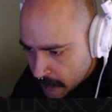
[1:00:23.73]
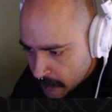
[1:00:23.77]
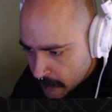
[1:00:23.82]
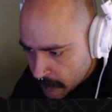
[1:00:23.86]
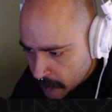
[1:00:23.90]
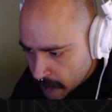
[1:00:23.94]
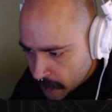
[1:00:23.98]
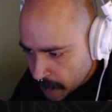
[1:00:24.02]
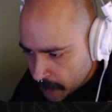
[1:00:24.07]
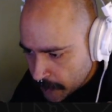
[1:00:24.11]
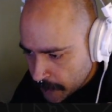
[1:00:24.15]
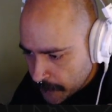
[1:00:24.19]

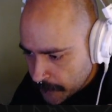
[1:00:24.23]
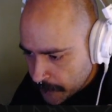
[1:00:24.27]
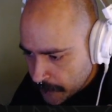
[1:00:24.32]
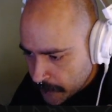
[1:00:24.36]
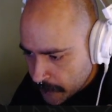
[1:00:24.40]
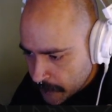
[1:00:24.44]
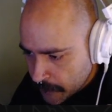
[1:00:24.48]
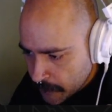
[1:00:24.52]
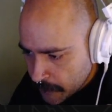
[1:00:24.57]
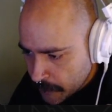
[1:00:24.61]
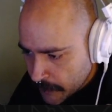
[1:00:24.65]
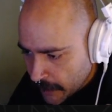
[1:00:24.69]
Cool.
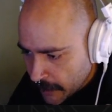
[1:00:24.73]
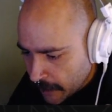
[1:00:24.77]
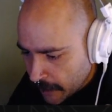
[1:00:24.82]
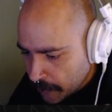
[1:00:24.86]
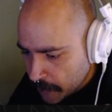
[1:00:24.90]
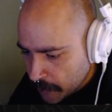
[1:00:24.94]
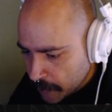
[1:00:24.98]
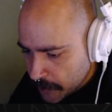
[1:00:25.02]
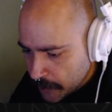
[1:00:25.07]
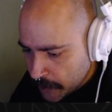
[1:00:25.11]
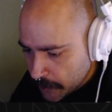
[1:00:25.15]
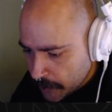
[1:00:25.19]
But I
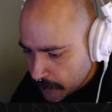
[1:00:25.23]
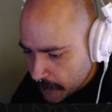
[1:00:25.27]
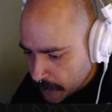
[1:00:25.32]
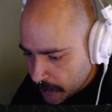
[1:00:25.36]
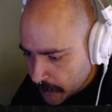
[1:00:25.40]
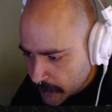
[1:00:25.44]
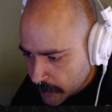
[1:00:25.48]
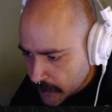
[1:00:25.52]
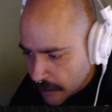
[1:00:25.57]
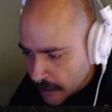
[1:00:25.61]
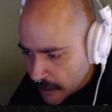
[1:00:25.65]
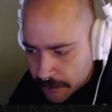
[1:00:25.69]
will
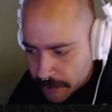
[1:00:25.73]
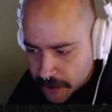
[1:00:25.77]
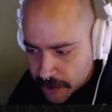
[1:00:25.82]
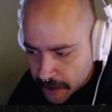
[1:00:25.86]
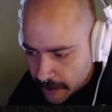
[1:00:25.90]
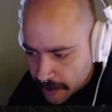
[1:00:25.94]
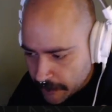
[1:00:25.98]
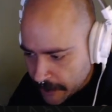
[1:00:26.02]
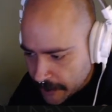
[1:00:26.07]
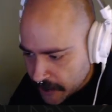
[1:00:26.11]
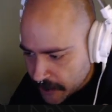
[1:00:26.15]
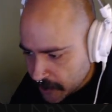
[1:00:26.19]
stop
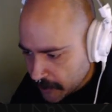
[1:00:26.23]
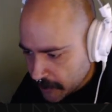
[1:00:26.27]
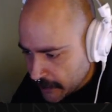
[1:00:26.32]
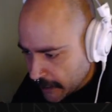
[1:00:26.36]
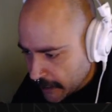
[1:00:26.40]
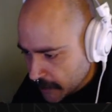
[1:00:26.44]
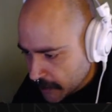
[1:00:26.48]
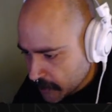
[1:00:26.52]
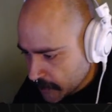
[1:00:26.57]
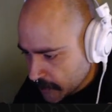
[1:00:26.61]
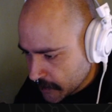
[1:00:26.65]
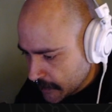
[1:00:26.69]
sharing my screen
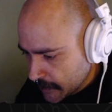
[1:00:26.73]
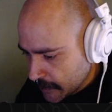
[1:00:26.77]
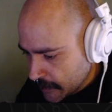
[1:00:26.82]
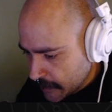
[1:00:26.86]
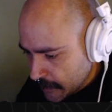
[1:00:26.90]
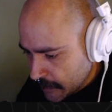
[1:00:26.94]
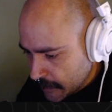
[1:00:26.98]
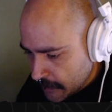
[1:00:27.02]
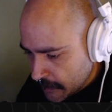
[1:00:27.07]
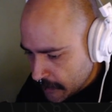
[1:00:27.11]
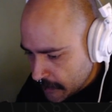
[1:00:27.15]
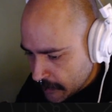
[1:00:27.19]
actually,
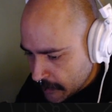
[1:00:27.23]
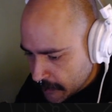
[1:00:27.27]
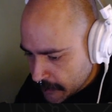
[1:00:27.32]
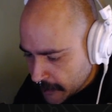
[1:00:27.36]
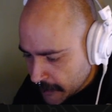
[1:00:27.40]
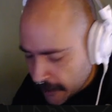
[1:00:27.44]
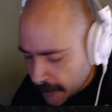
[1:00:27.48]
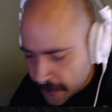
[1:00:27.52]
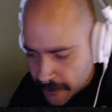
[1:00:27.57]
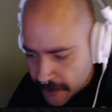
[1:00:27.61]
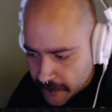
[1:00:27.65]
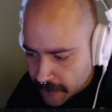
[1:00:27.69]
because I
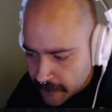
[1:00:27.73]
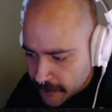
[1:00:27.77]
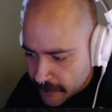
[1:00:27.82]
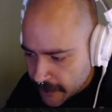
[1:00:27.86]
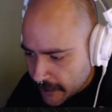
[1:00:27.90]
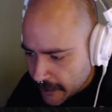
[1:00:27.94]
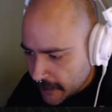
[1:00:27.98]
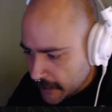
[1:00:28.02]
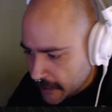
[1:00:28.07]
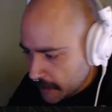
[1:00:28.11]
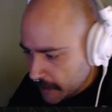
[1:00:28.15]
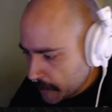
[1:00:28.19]
don't think you need
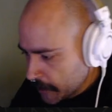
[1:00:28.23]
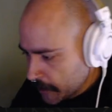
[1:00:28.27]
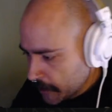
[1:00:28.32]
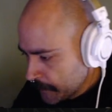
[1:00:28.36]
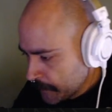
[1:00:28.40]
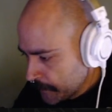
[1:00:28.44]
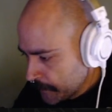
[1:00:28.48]
that anymore.